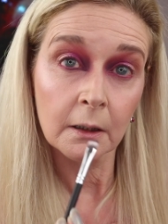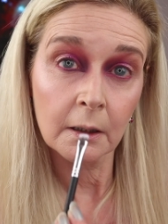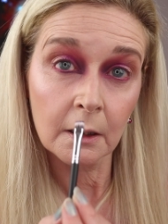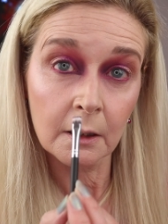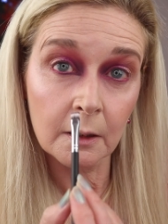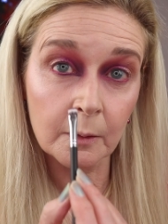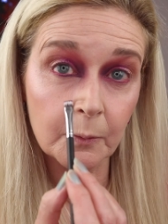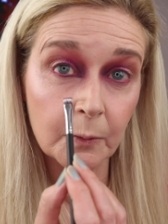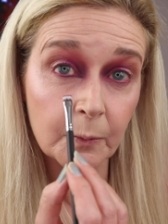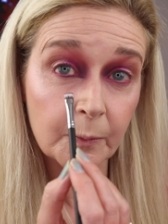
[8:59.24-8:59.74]

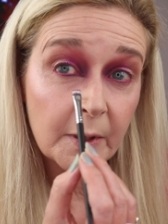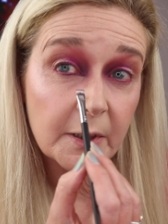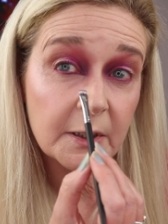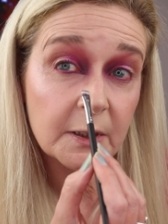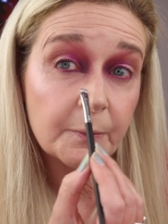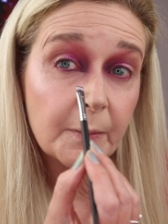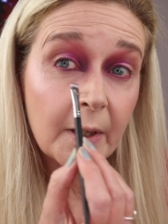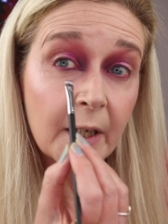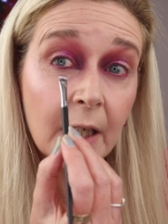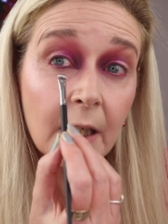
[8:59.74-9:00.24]
And I'm
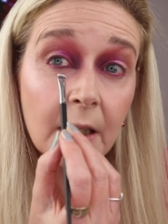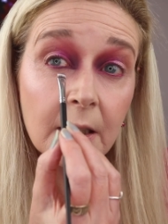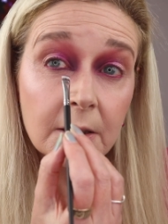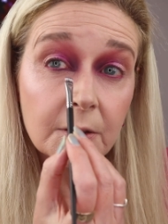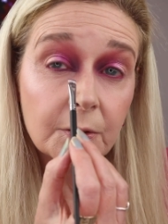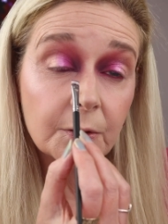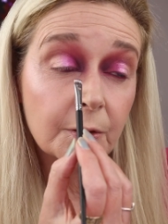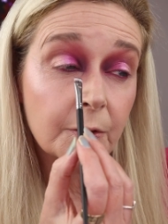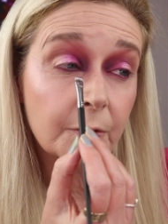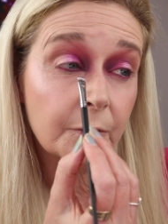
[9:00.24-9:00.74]
almost making a
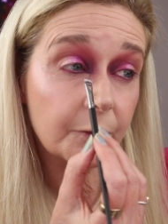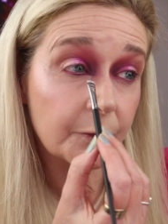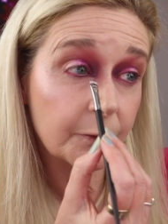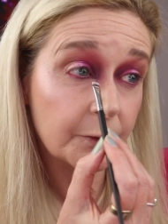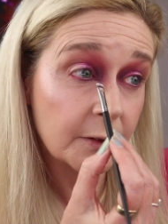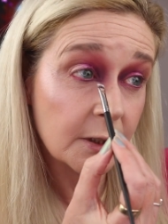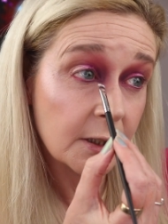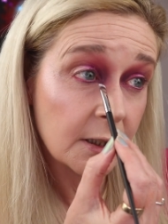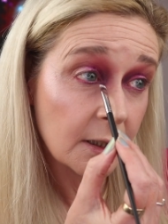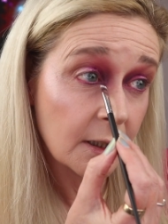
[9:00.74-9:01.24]
sort of
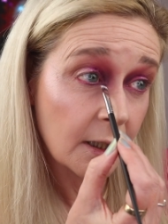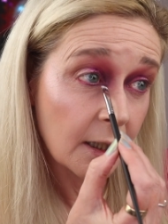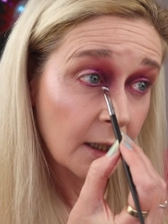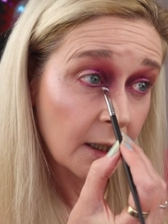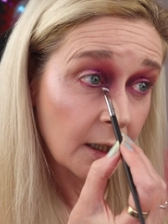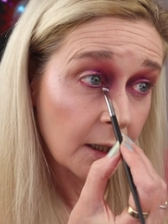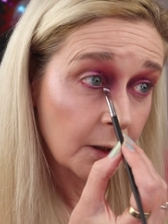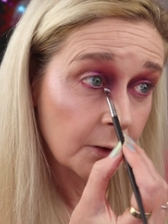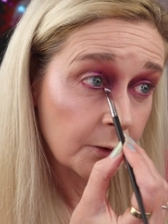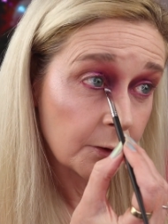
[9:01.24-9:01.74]

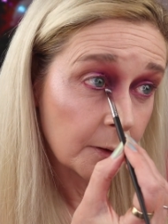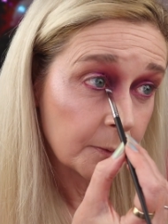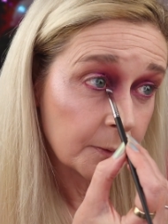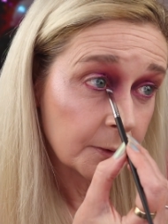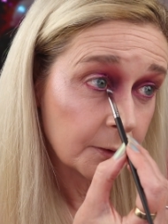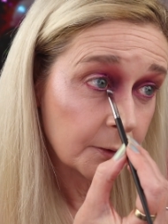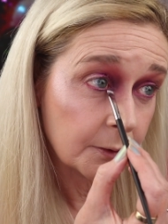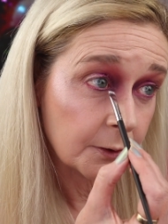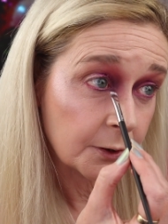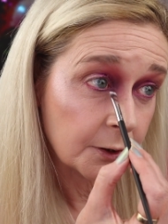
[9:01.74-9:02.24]
teardrop
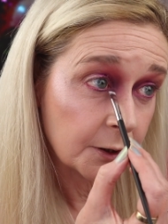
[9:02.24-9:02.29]
sort of